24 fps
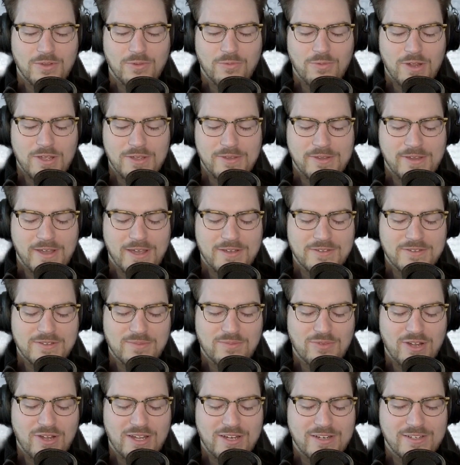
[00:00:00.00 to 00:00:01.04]
way you guys are
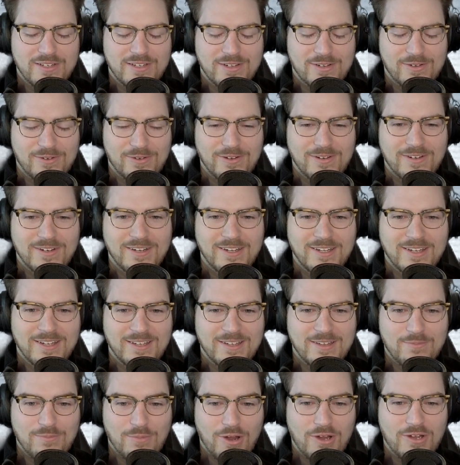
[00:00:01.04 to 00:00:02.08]
branding or
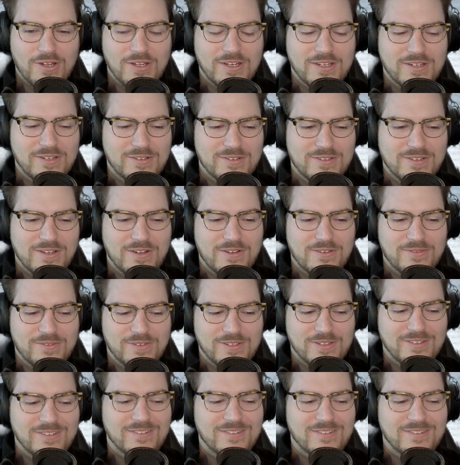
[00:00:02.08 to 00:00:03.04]
marketing yourself, and